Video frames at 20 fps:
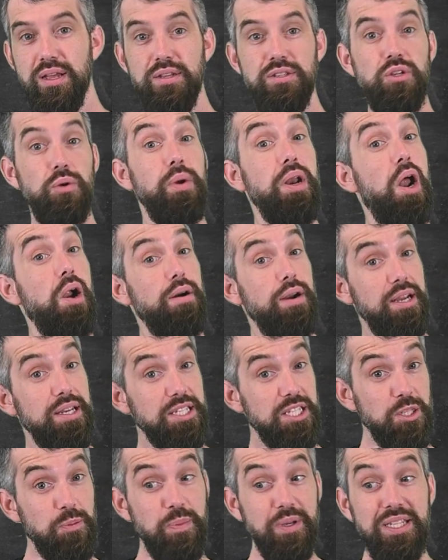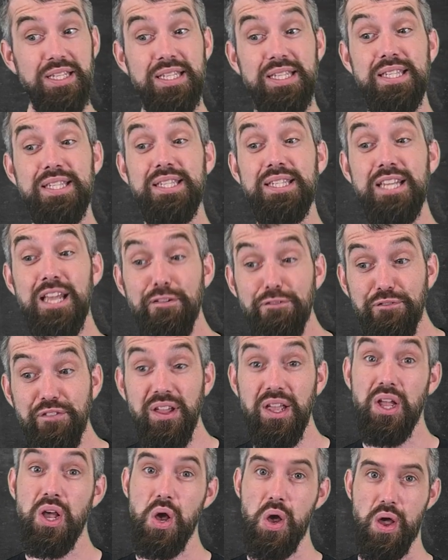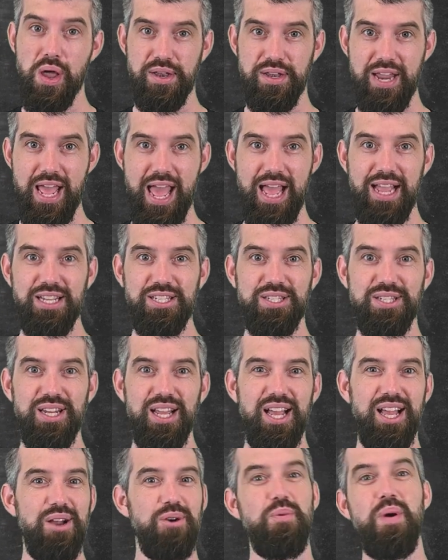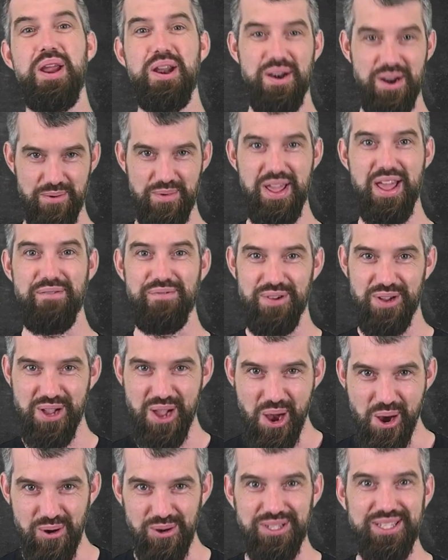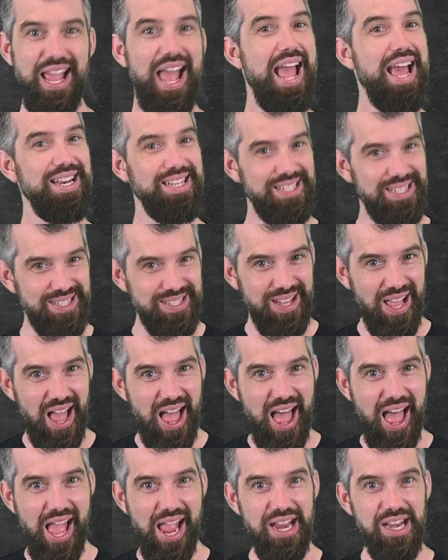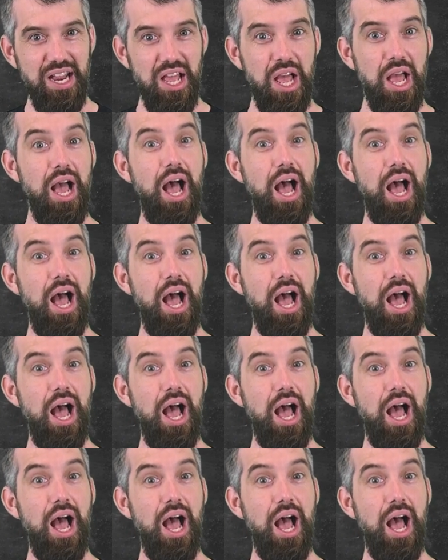So in our specific context, where we have cos and sine,